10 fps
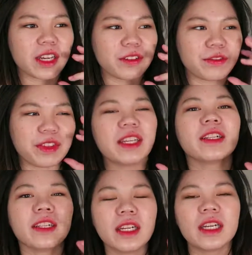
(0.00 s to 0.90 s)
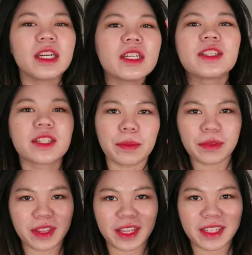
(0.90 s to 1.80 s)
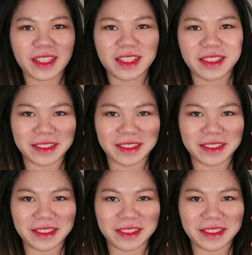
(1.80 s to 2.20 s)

kind of feel something.